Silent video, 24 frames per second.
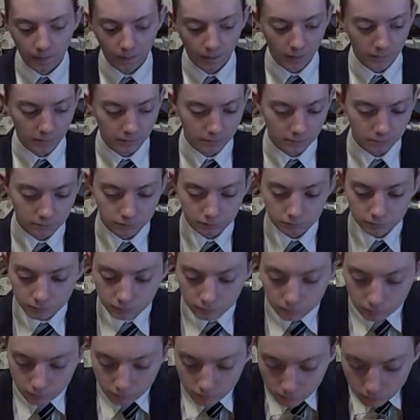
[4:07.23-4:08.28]

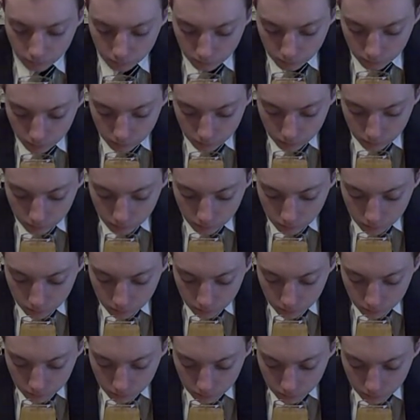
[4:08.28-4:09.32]

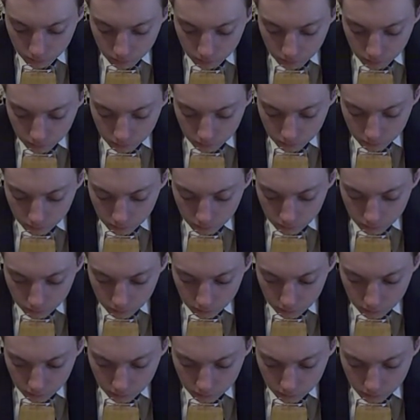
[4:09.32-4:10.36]

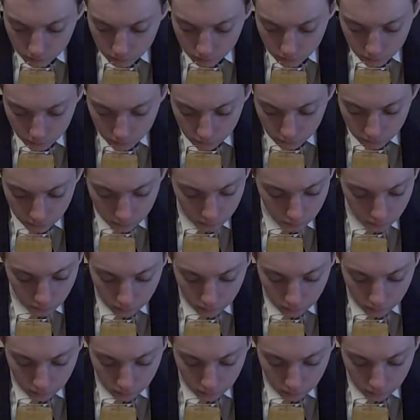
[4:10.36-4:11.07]
(no one is talking)